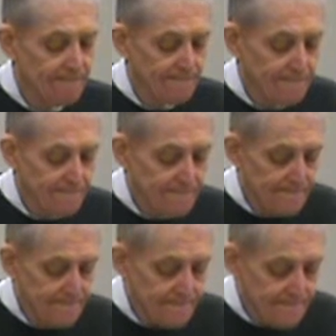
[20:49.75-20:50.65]

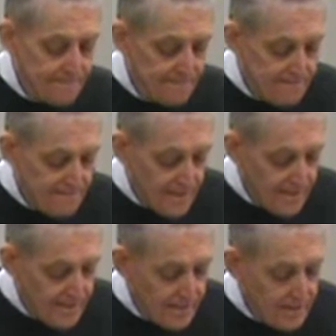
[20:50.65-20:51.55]

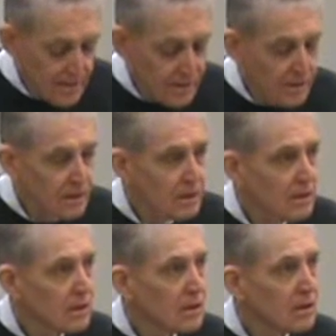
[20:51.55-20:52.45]

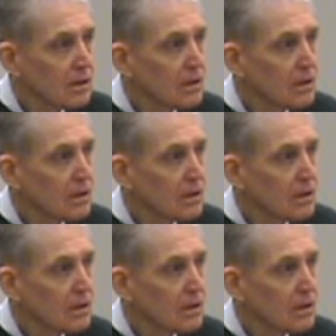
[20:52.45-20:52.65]
(no one is talking)